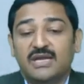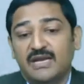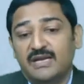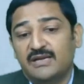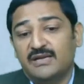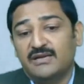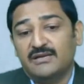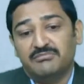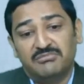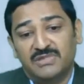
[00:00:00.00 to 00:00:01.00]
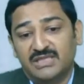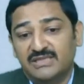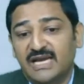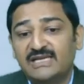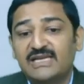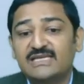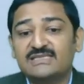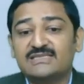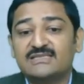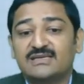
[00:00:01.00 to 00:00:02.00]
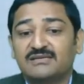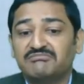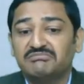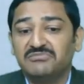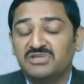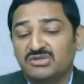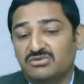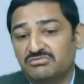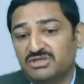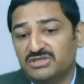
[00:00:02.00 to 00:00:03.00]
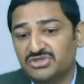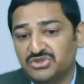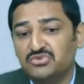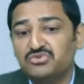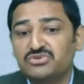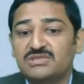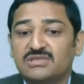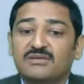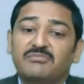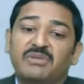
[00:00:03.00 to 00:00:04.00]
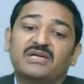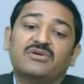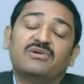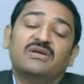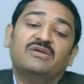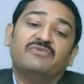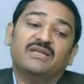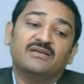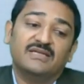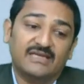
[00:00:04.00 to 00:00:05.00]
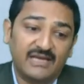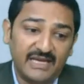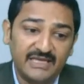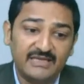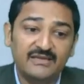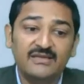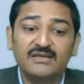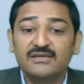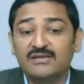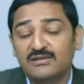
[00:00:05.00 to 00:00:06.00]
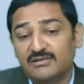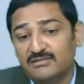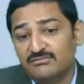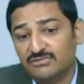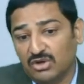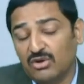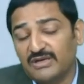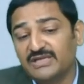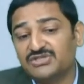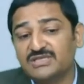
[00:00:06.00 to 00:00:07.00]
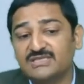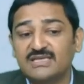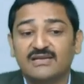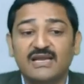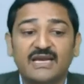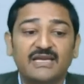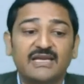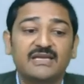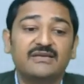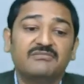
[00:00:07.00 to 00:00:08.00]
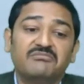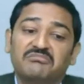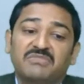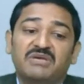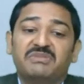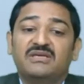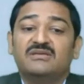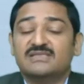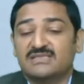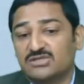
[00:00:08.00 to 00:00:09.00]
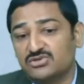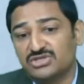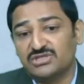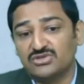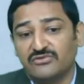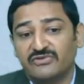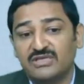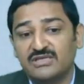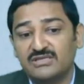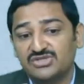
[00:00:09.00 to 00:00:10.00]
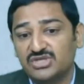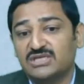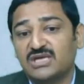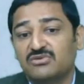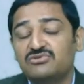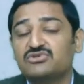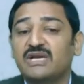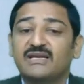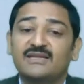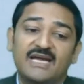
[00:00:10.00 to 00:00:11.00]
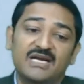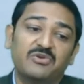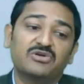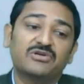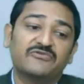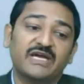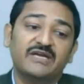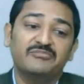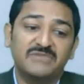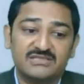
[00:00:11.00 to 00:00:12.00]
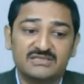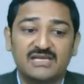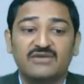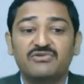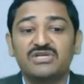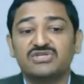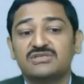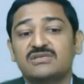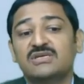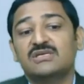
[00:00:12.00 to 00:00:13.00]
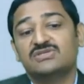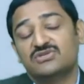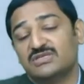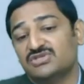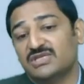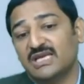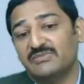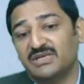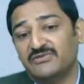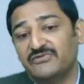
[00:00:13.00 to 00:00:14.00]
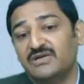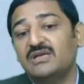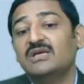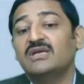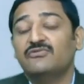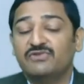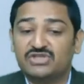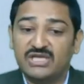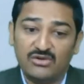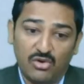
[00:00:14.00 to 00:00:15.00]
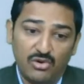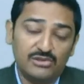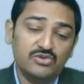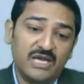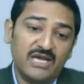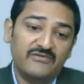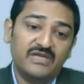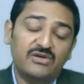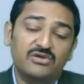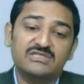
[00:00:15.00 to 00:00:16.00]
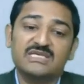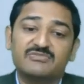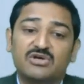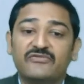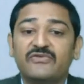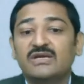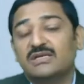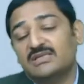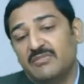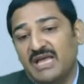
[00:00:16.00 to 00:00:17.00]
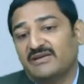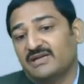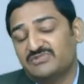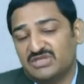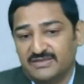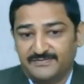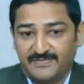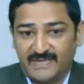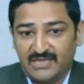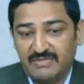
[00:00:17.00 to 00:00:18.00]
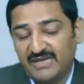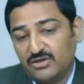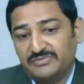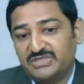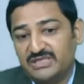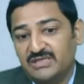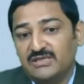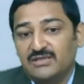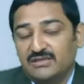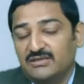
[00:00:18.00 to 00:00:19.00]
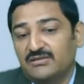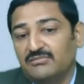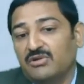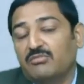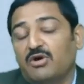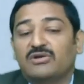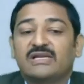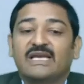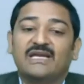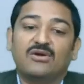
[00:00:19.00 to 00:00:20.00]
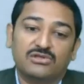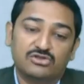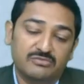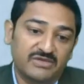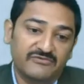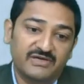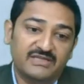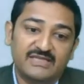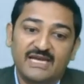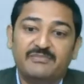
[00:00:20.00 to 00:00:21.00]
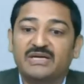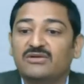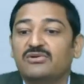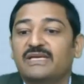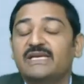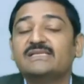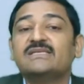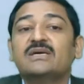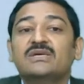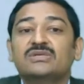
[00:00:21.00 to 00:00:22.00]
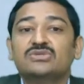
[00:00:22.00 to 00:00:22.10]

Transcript: And in that case, it is used particularly when the organization is declining, maybe the situation is of the shutdown. So at that point of time, this liquidation strategy can be referred, which can also have the concept of the bankruptcy. Bankruptcy model can also be referred in that particular case.